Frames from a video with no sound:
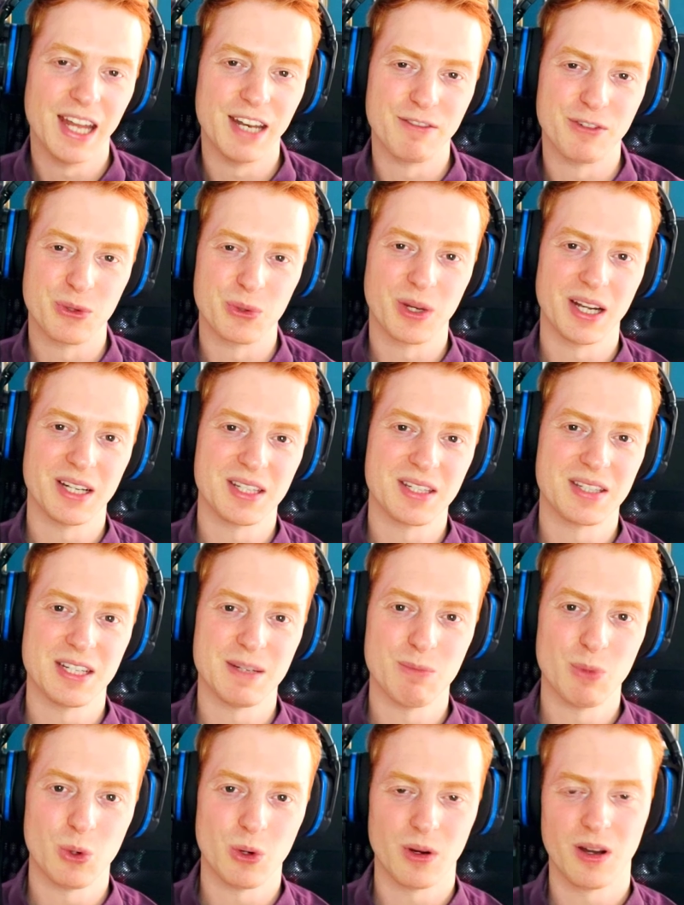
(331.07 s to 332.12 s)
And if you would like to
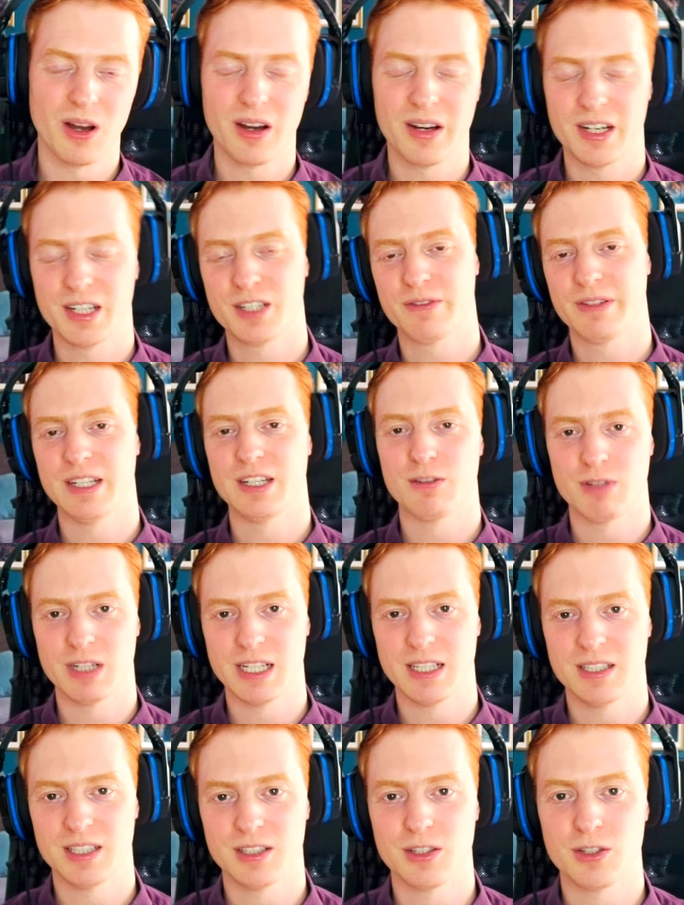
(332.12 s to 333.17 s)
see more Archfiend
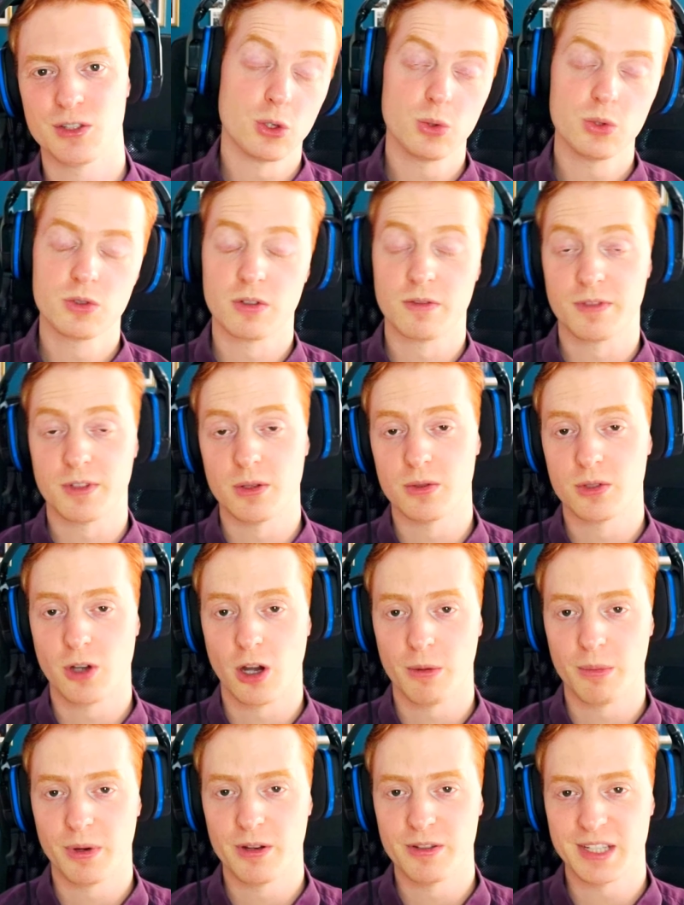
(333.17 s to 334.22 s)
related duels, reviews,
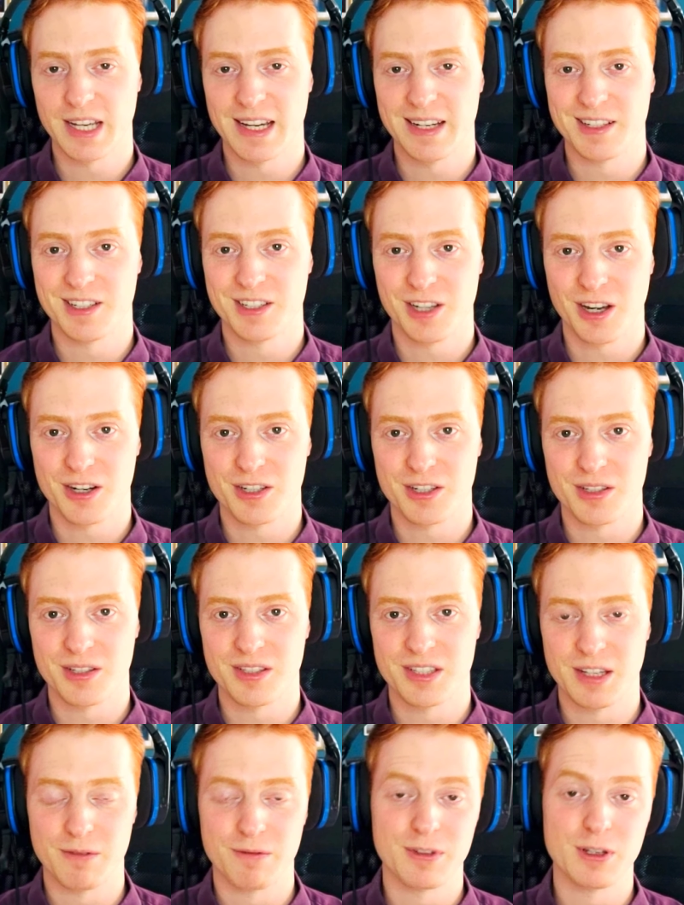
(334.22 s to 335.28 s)
combos, and
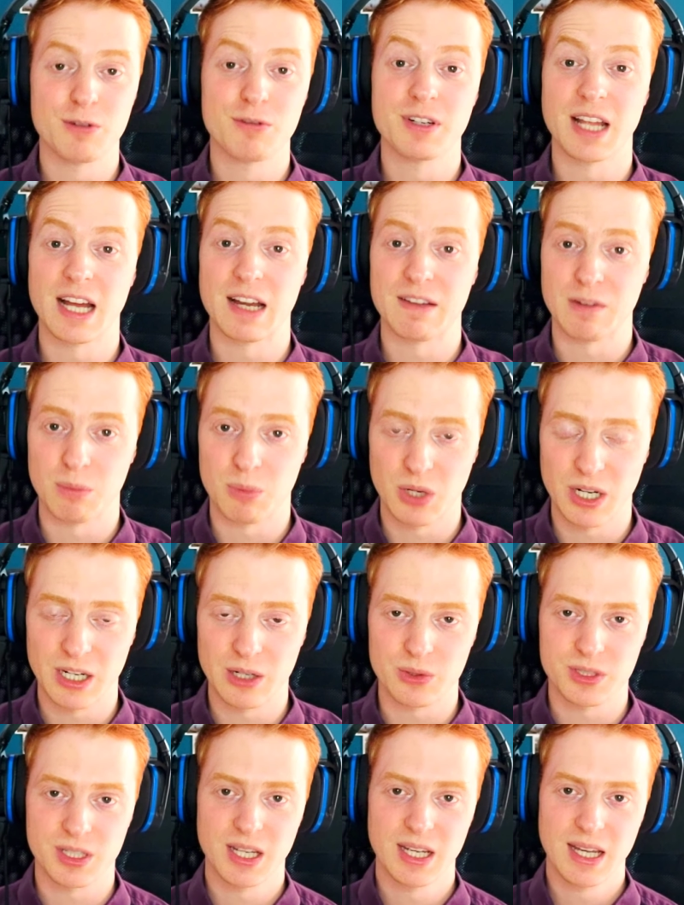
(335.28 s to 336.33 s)
discussions, then feel free to have a
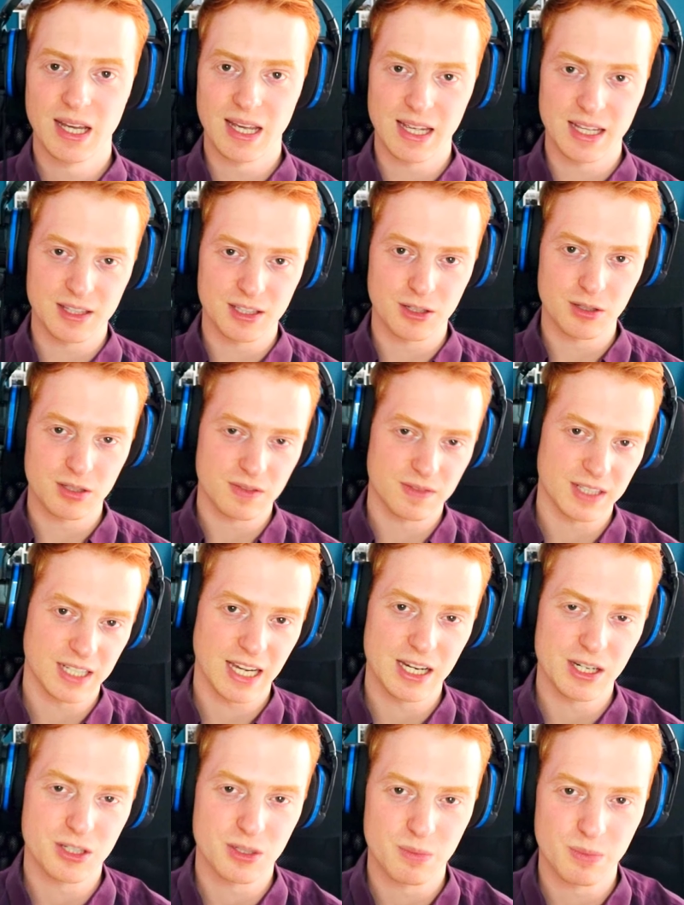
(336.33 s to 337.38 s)
browse. Hit the
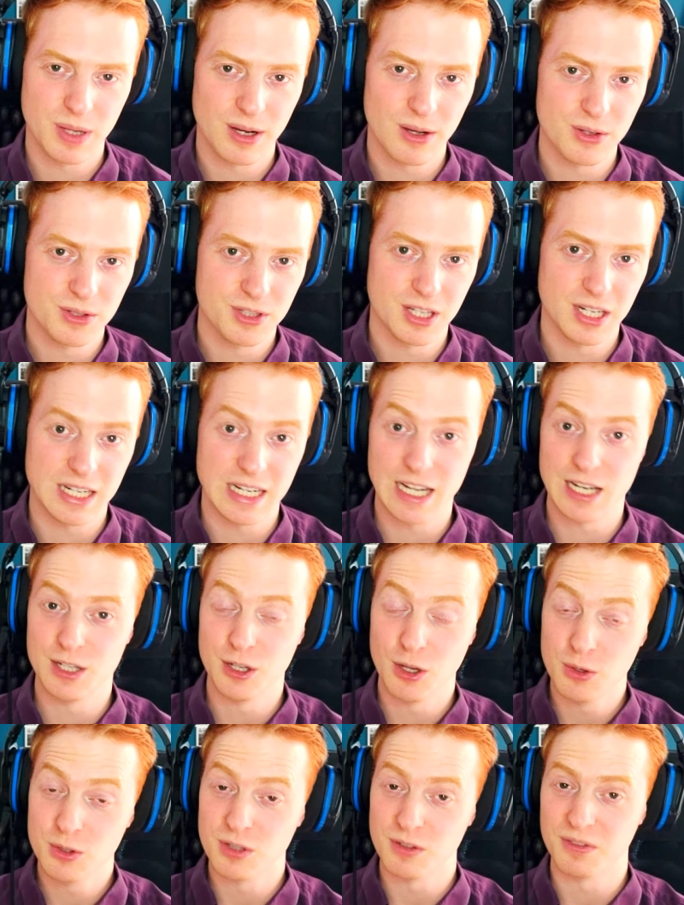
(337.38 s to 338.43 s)
notification bell so that you get
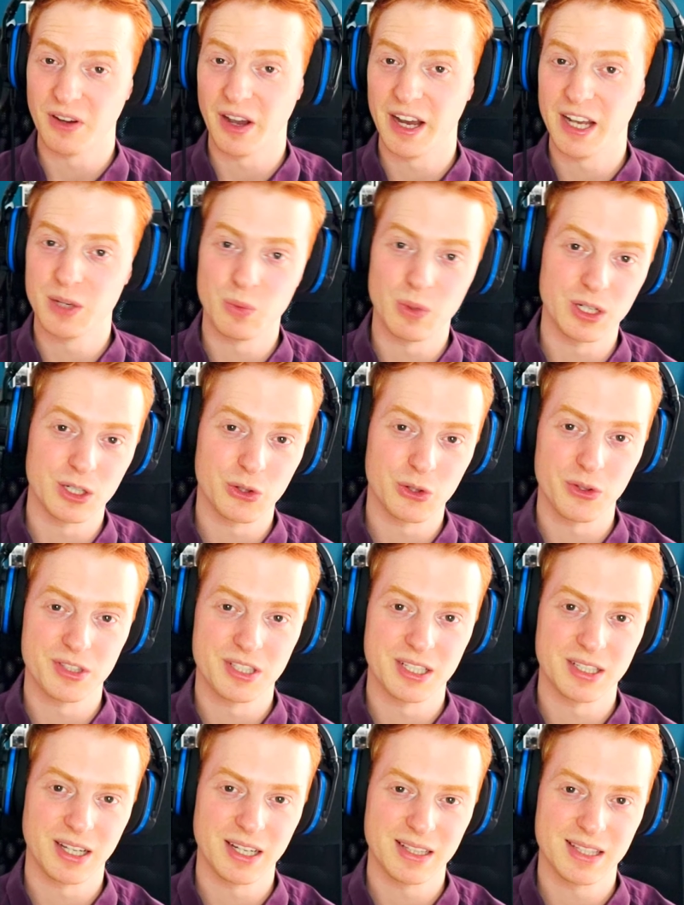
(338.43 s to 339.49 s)
notified when
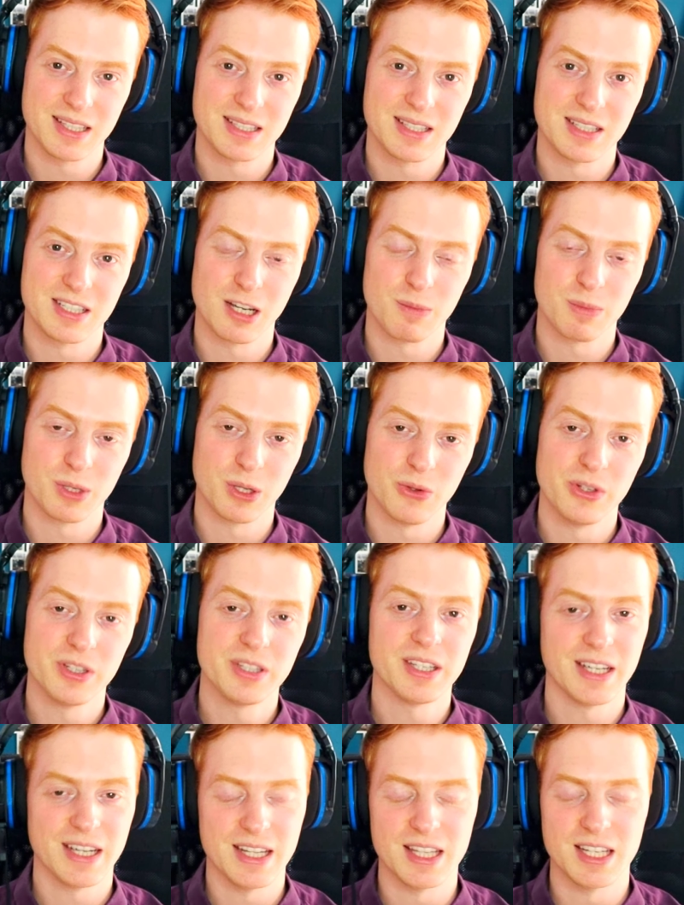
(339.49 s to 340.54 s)
content like this is
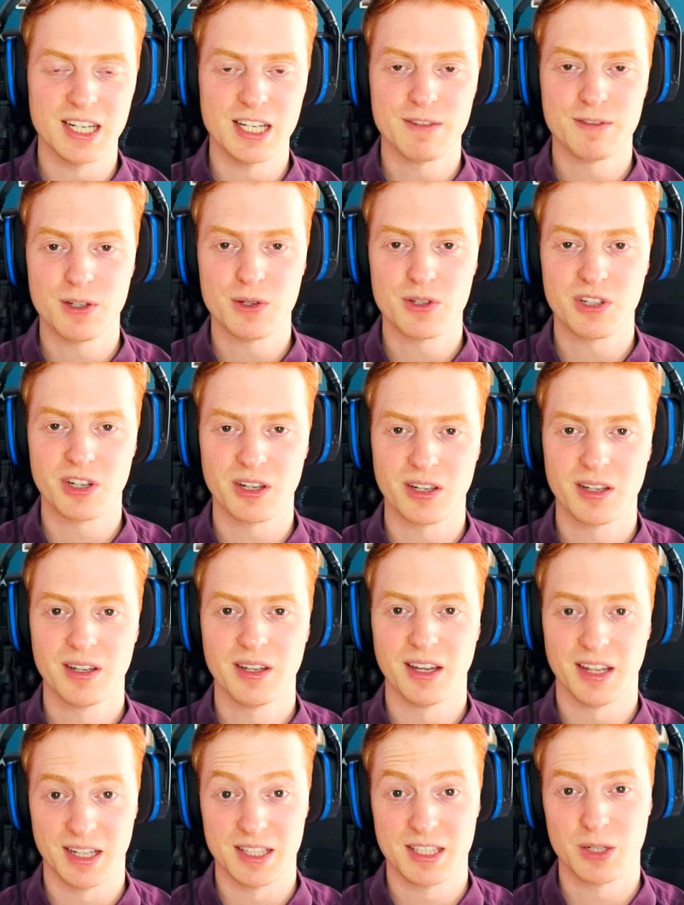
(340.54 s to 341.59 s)
uploaded in the near future.
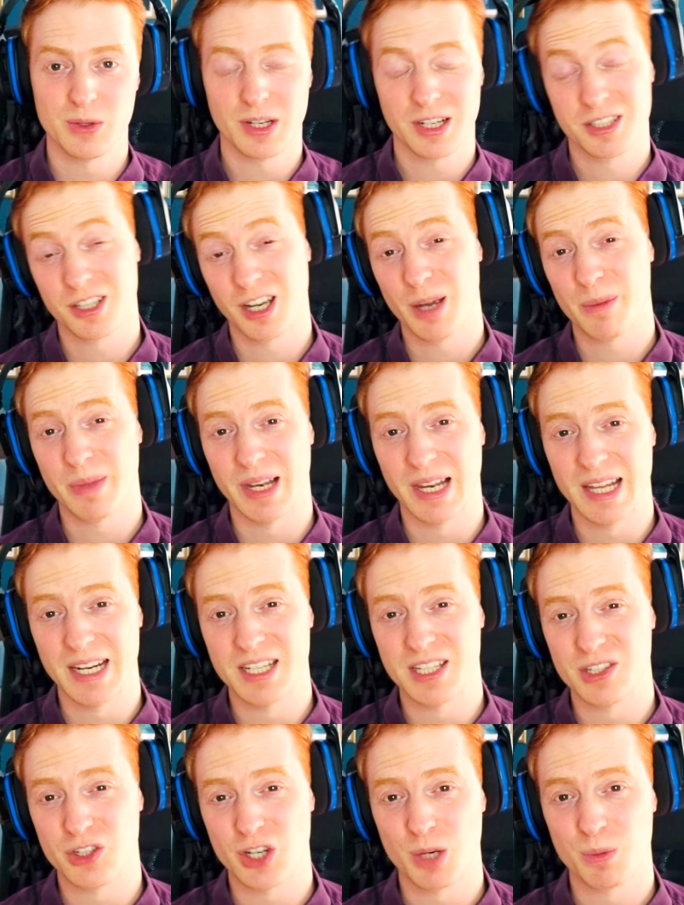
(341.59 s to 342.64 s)
And until next time,
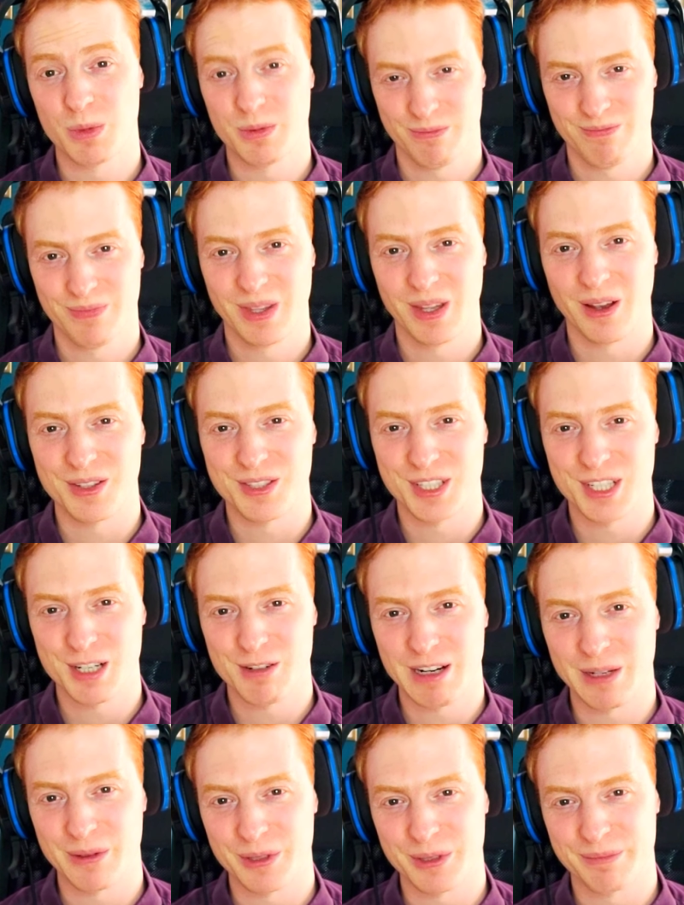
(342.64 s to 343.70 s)
ladies and gentlemen, I'll see you
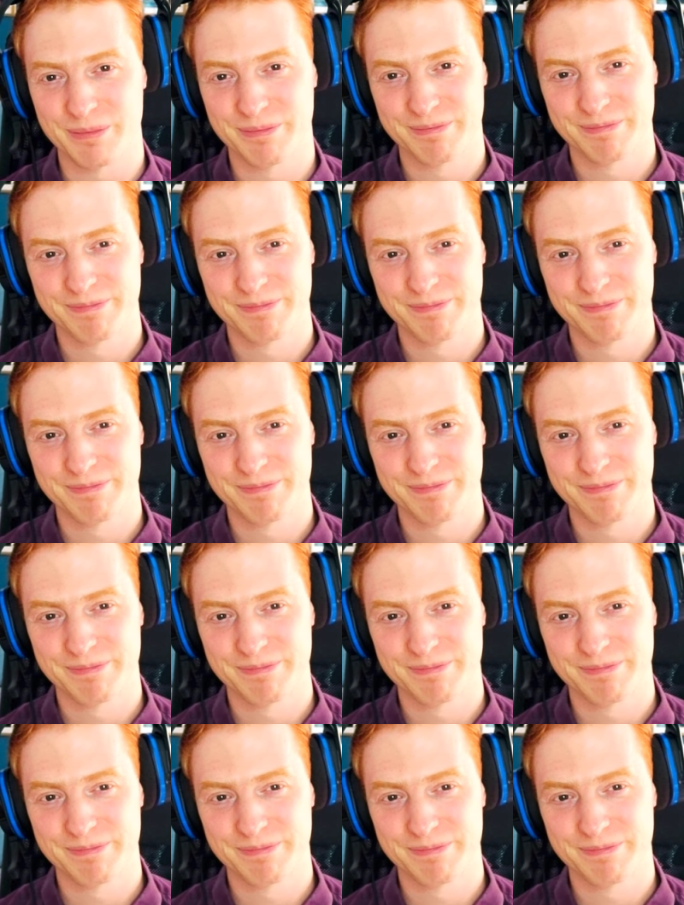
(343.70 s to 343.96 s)
around.